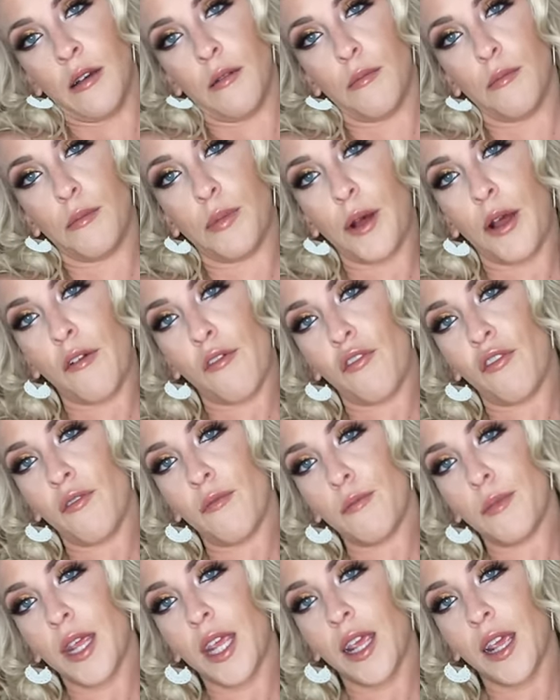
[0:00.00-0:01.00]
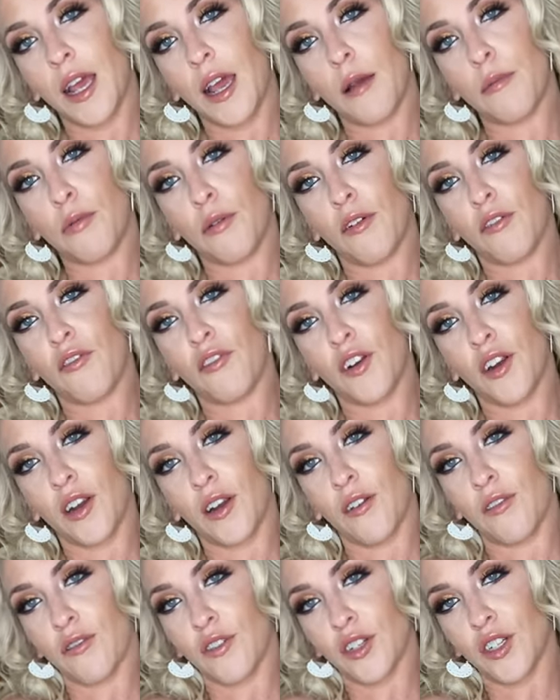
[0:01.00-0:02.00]
But for me, I
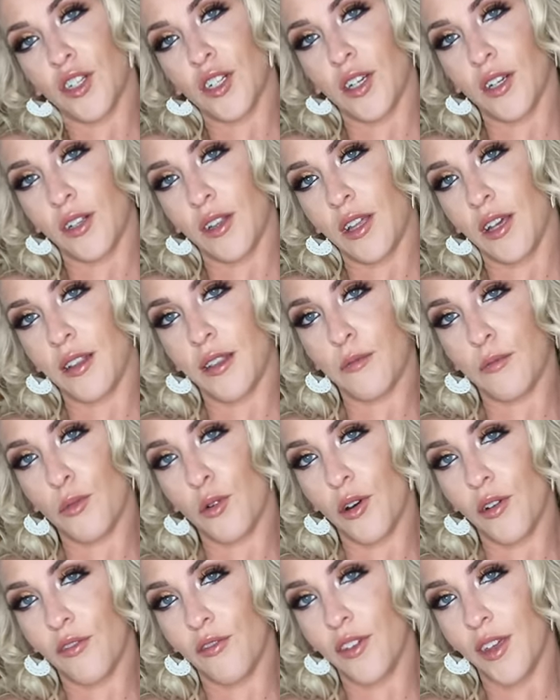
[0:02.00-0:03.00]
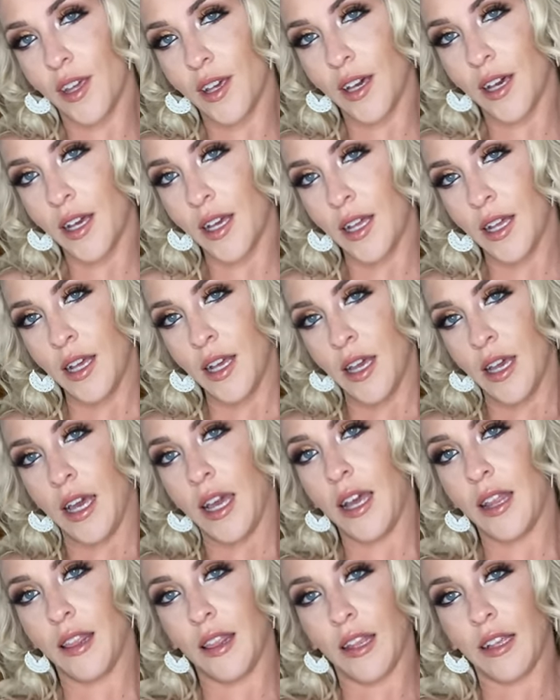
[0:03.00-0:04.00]
prefer for sure like the more V-cut
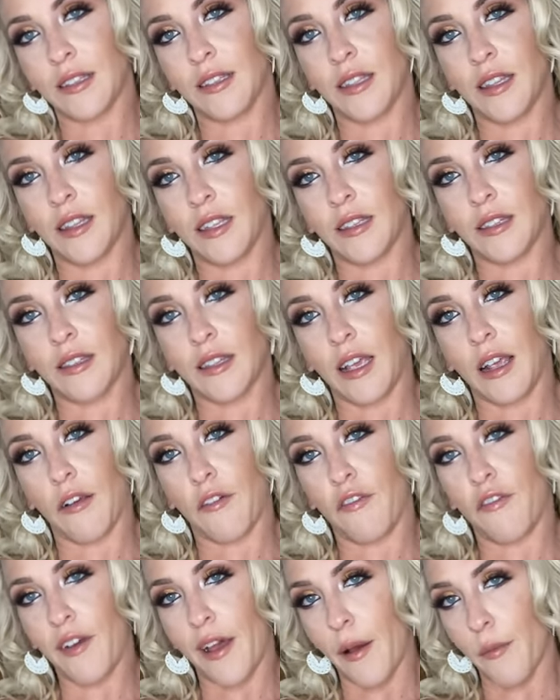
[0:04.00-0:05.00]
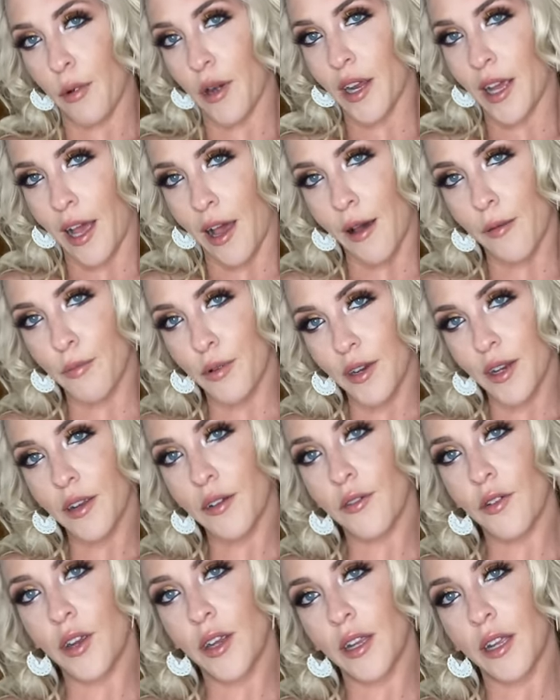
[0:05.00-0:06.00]
and less of this like fabric
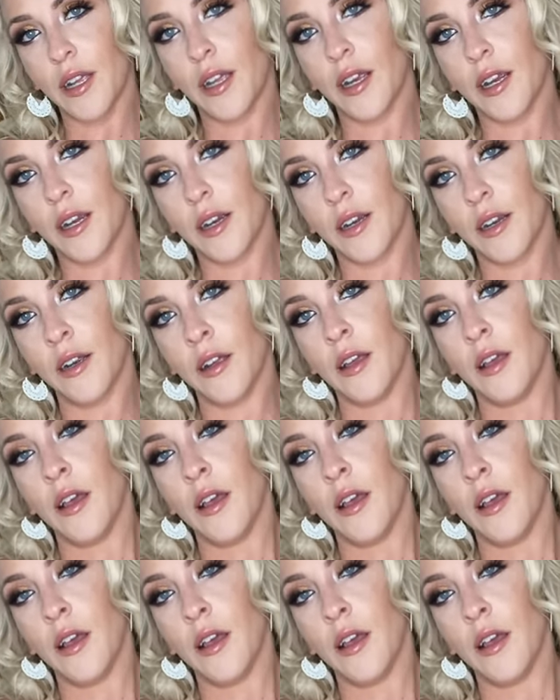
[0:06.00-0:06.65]
happening right here.